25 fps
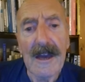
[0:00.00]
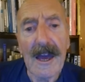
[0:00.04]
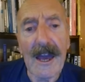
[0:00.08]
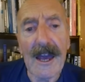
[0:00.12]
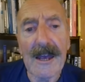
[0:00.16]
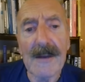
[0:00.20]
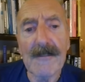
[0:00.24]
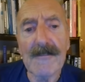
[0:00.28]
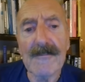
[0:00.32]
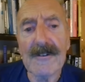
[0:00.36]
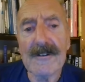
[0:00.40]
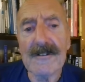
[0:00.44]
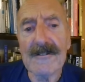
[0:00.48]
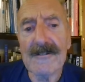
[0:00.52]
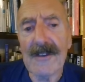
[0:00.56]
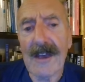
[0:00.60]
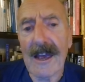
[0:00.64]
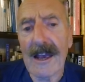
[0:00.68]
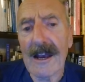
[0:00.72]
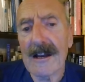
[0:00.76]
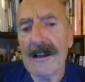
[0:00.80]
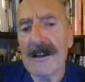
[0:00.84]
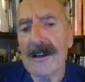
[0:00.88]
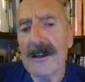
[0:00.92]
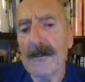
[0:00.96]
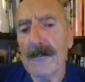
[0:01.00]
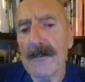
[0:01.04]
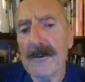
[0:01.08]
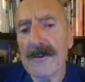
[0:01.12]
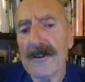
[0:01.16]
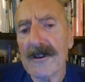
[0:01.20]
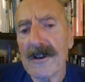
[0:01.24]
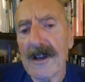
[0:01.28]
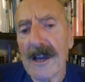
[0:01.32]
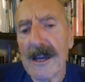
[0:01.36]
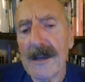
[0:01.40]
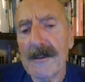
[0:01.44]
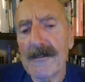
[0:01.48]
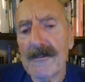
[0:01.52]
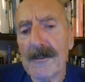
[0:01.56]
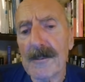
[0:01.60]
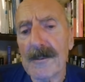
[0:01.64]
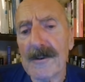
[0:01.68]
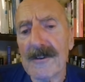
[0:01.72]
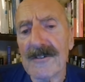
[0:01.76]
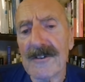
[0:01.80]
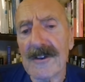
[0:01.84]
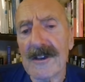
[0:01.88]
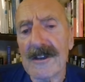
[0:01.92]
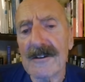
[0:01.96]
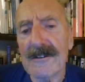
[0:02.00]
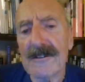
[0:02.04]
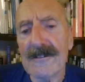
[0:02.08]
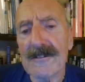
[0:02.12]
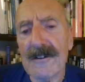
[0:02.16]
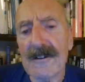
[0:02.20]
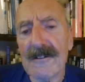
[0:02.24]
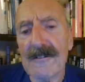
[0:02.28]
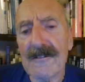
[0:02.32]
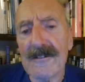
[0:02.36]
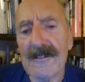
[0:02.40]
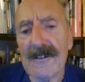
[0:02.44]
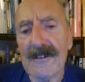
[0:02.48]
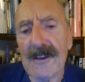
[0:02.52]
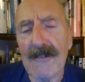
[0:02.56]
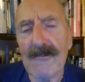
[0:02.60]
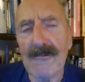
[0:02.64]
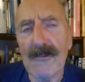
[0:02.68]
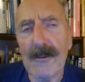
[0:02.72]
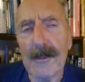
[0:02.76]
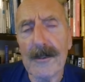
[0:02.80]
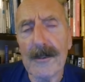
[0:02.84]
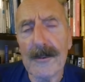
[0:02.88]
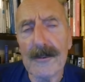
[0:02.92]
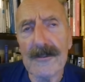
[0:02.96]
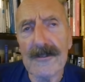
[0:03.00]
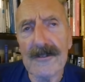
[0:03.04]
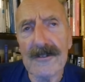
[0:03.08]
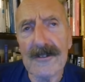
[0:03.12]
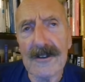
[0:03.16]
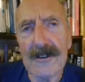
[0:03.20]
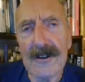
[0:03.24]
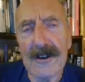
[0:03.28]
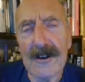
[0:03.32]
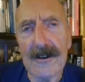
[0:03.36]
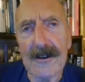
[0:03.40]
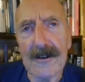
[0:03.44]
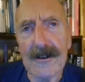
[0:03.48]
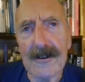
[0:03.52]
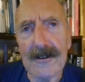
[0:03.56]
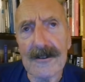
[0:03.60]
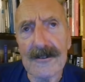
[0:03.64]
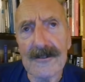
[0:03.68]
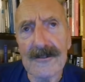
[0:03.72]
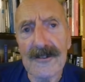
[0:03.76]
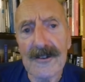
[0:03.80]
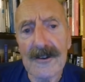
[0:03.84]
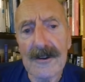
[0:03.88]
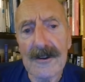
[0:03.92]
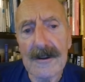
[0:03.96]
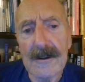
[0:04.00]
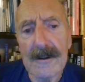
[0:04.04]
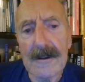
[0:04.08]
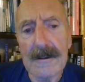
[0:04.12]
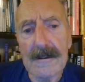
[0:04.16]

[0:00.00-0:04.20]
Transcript: aimed at tackling what came to be seen as a terrible scourge.